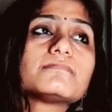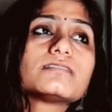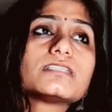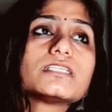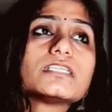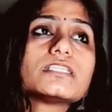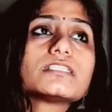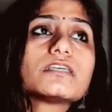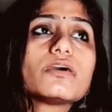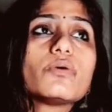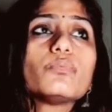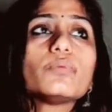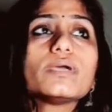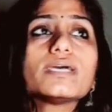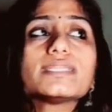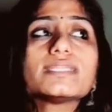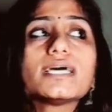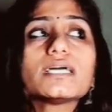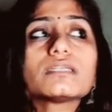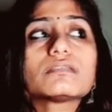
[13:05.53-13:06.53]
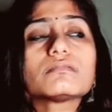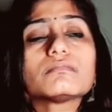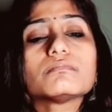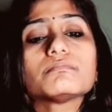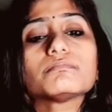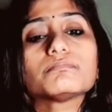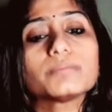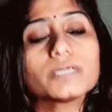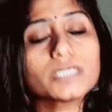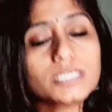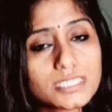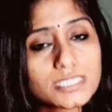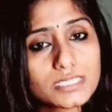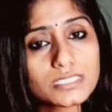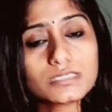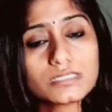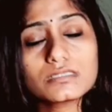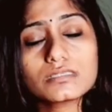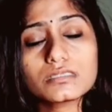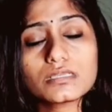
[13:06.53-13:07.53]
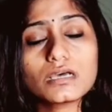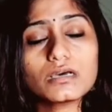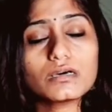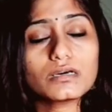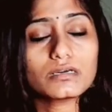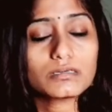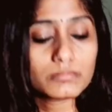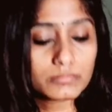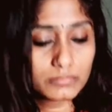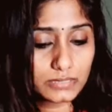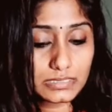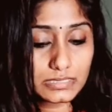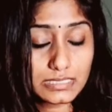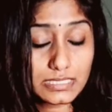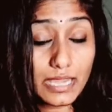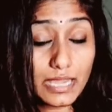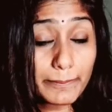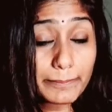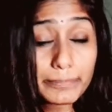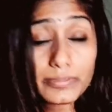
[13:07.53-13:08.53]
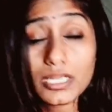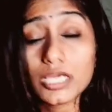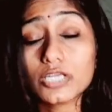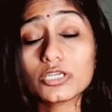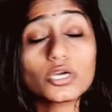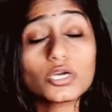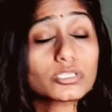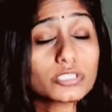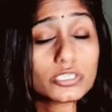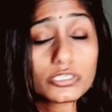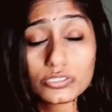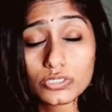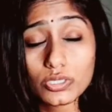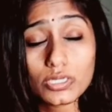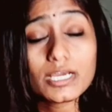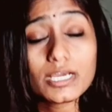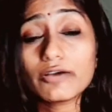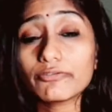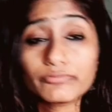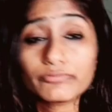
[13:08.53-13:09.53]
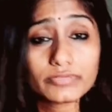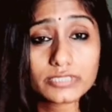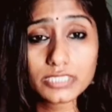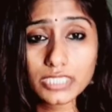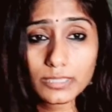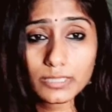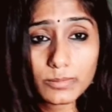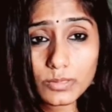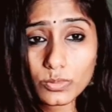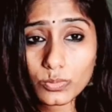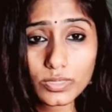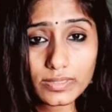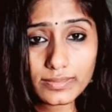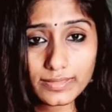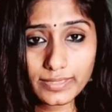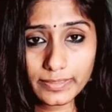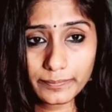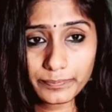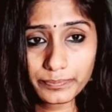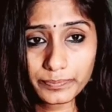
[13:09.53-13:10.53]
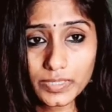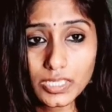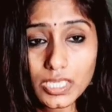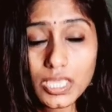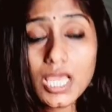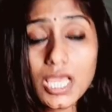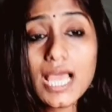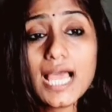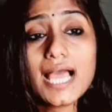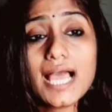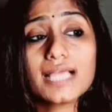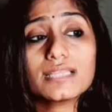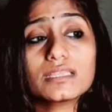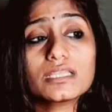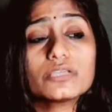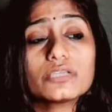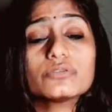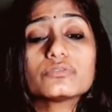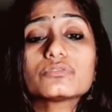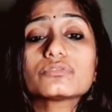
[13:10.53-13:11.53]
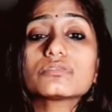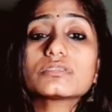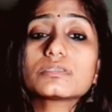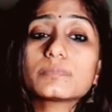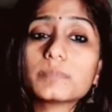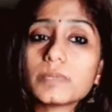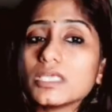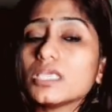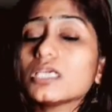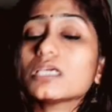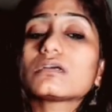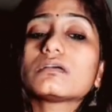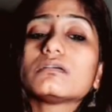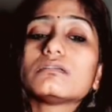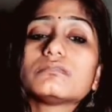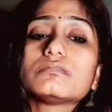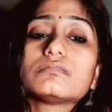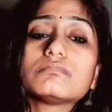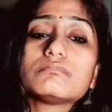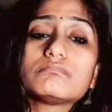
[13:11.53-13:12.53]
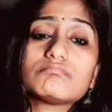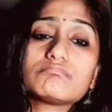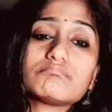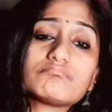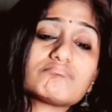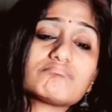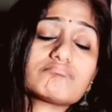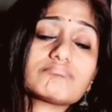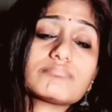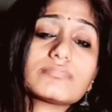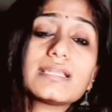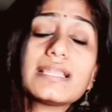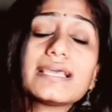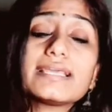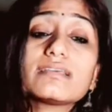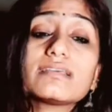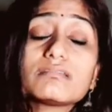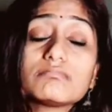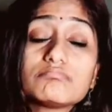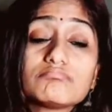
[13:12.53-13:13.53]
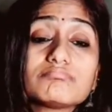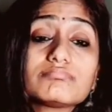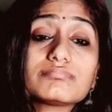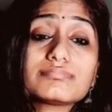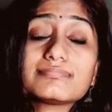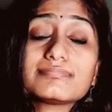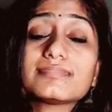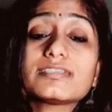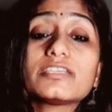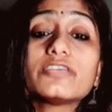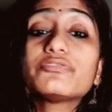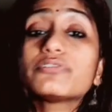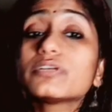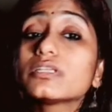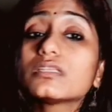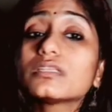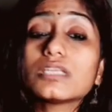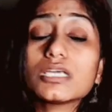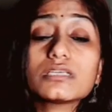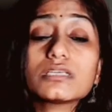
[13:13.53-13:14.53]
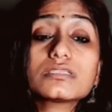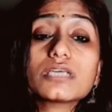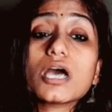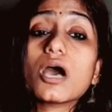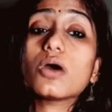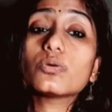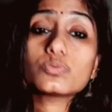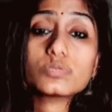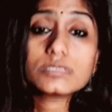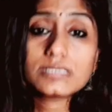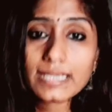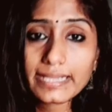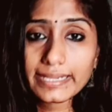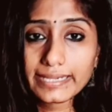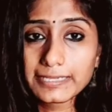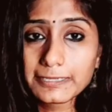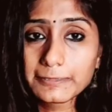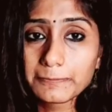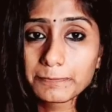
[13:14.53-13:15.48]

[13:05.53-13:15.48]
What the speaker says: somewhere that this couple are not at all comfortable with them, and they used to speak like different things outside